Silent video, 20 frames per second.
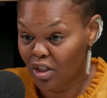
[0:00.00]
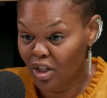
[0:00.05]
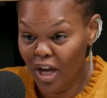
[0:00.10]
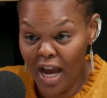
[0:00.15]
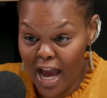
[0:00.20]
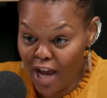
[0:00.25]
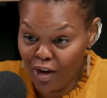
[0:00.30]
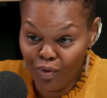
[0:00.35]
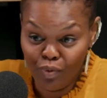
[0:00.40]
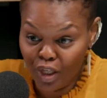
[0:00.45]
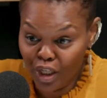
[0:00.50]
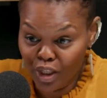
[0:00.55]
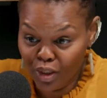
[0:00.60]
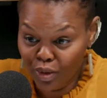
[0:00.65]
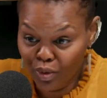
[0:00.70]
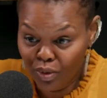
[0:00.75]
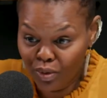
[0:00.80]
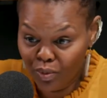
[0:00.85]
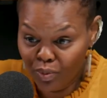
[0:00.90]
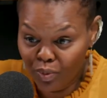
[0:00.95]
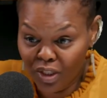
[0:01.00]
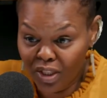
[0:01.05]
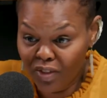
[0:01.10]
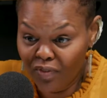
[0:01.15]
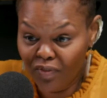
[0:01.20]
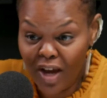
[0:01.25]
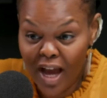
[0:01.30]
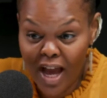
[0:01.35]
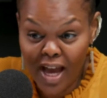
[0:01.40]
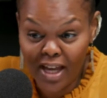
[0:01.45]
I don't know. What
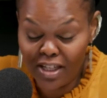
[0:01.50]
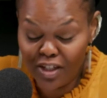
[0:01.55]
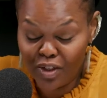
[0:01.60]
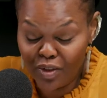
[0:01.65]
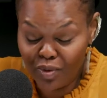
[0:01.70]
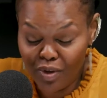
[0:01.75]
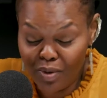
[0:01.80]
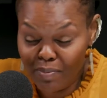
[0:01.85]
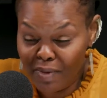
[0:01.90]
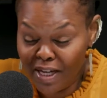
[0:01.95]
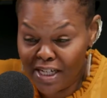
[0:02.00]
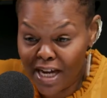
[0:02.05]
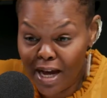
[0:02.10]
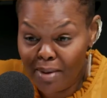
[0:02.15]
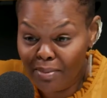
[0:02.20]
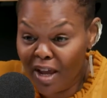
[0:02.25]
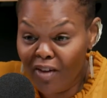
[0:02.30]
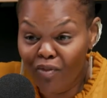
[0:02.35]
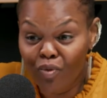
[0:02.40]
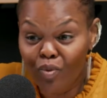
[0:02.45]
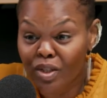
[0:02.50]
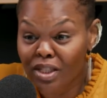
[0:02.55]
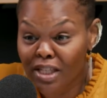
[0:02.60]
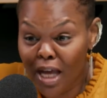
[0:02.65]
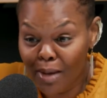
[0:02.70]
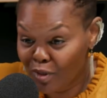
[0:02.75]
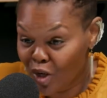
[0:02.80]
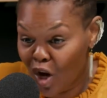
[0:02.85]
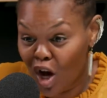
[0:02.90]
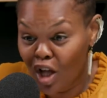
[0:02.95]
if I quit my job and everyone
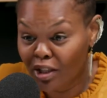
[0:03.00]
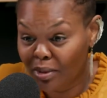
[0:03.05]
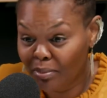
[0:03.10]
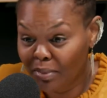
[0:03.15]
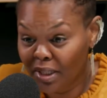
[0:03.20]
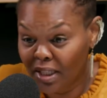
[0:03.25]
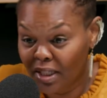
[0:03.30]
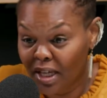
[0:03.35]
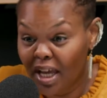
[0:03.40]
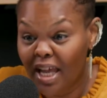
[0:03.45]
stops calling me?